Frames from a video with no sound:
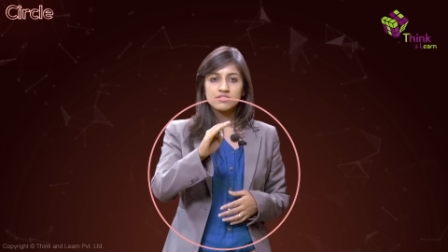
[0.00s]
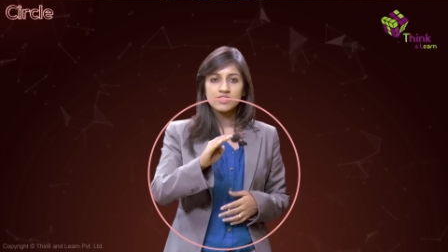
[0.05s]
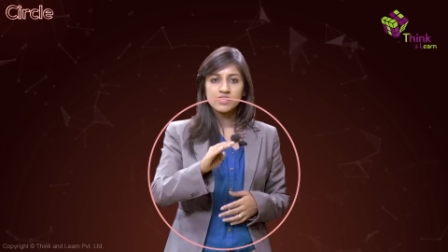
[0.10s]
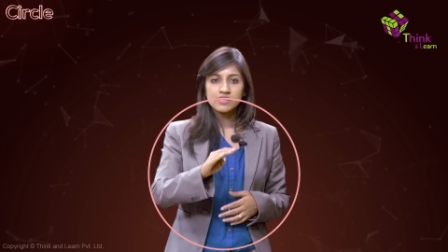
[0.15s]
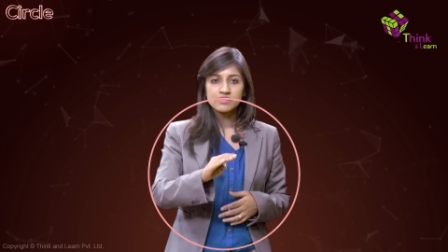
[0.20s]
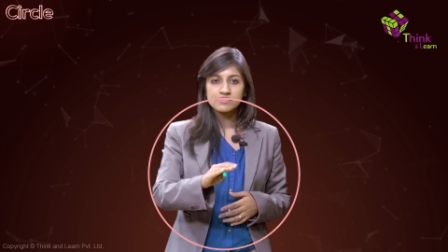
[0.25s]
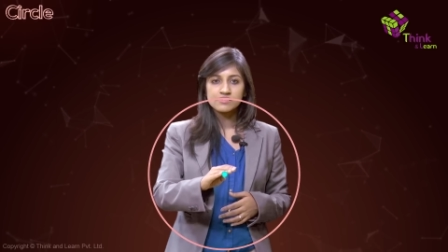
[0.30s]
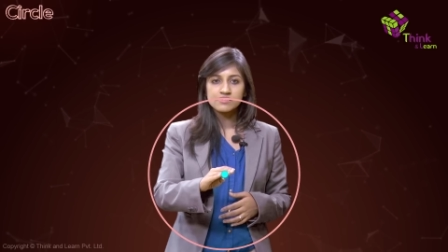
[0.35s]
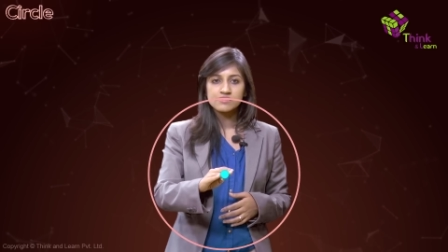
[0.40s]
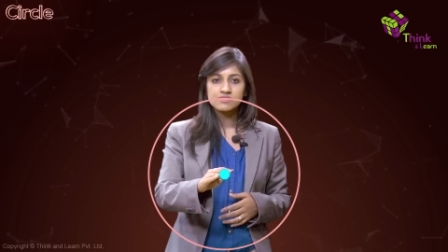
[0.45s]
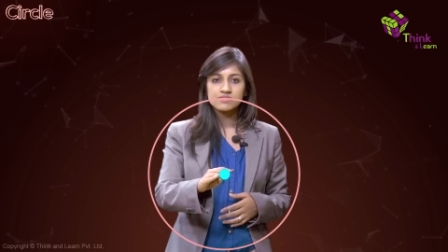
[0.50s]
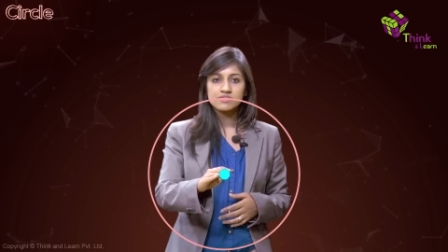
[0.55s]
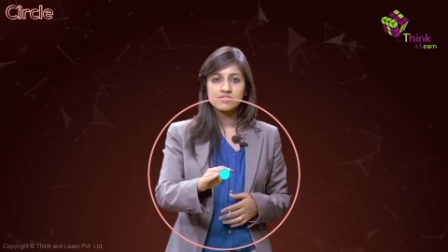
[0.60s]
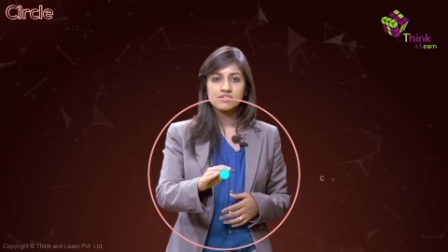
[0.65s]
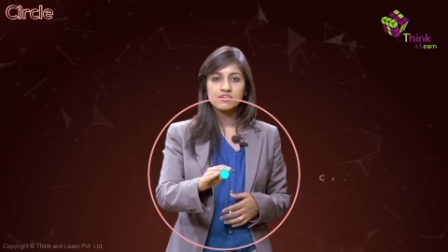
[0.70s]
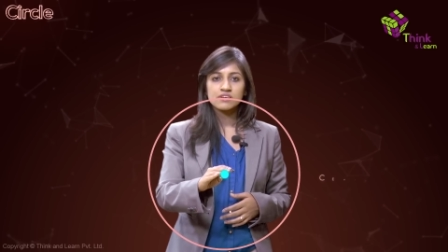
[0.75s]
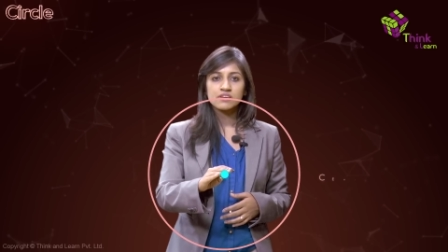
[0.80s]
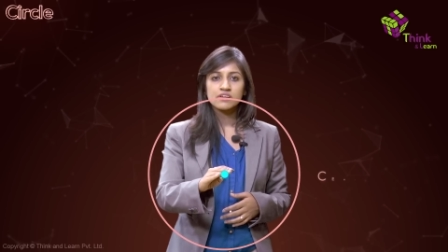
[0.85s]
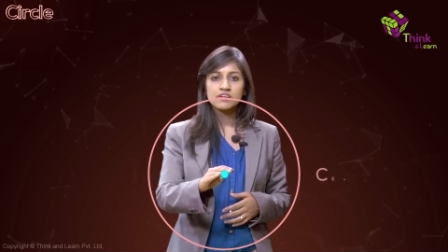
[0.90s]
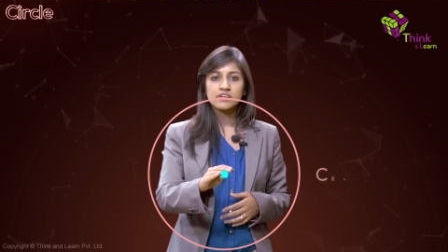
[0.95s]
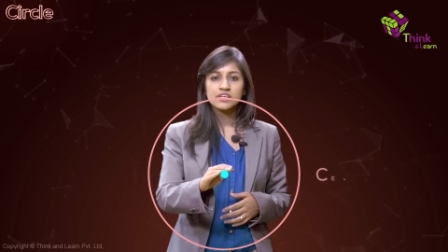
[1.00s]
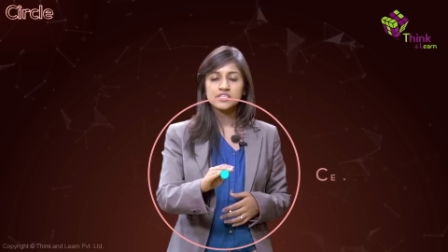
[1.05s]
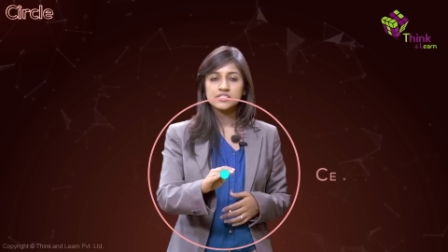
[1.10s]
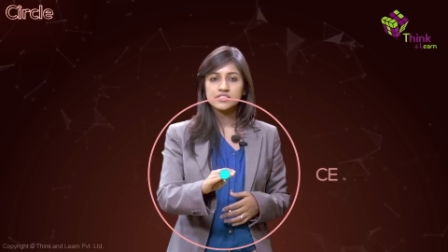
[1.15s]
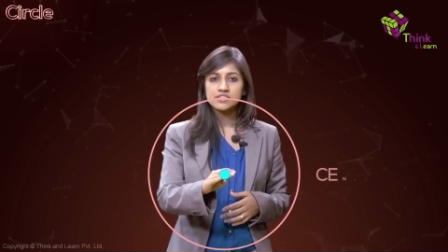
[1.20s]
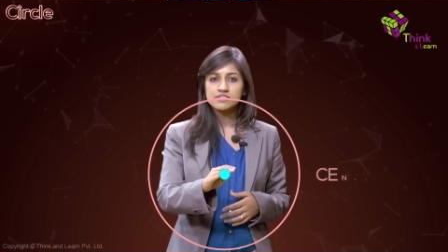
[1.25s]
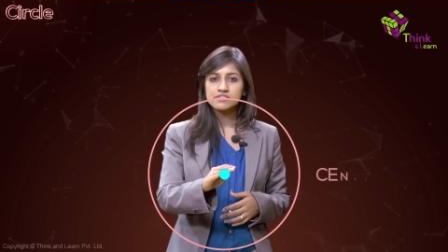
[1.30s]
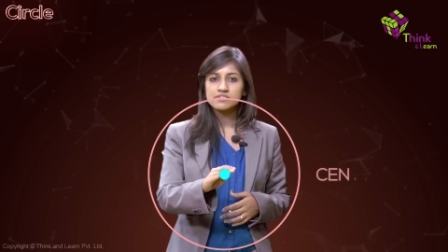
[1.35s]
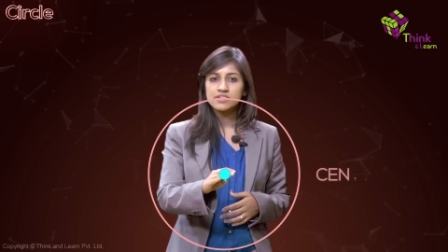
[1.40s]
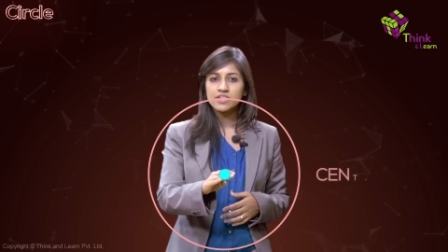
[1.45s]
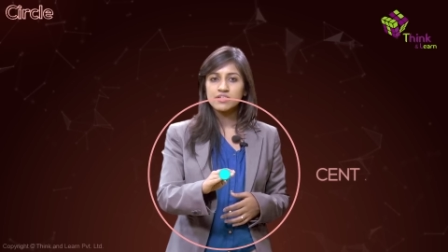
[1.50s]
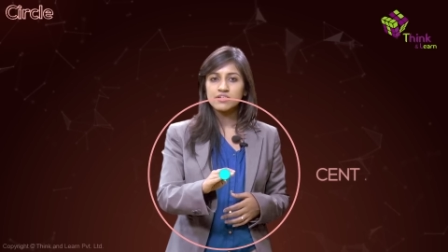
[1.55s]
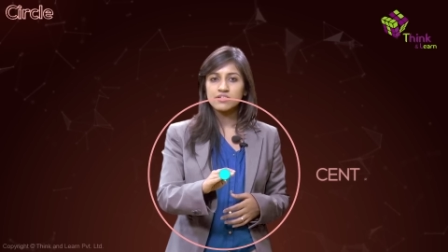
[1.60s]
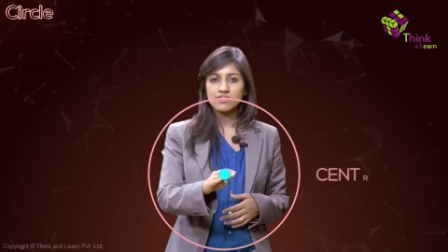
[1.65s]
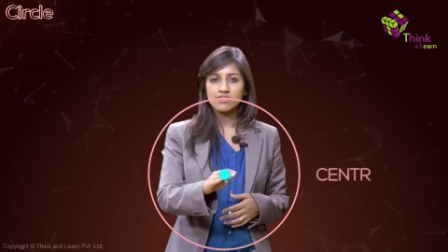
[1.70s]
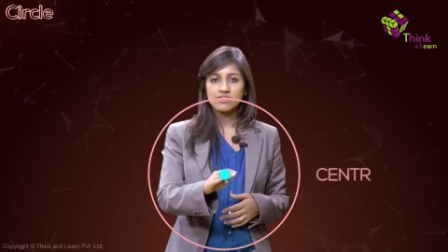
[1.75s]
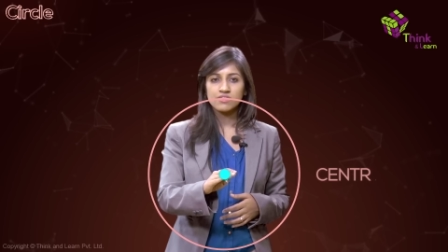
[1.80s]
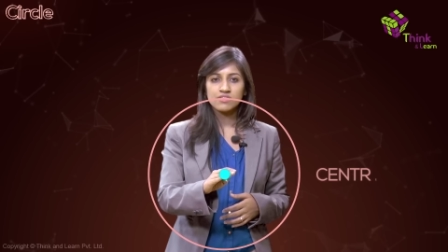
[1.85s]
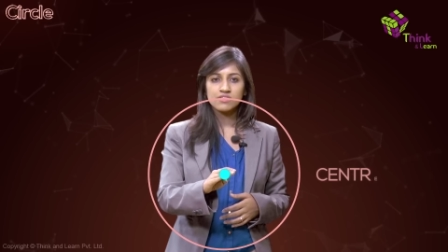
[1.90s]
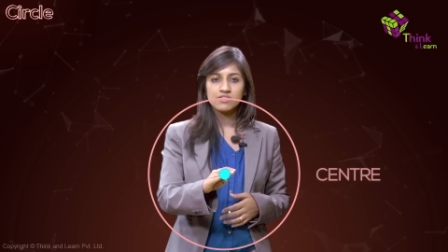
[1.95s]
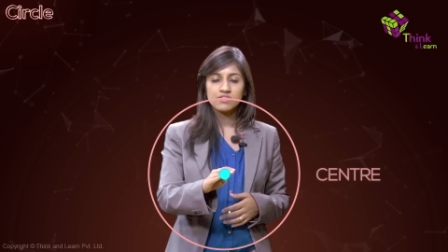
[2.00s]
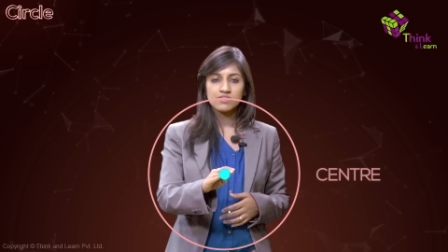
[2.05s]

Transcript: This is the center.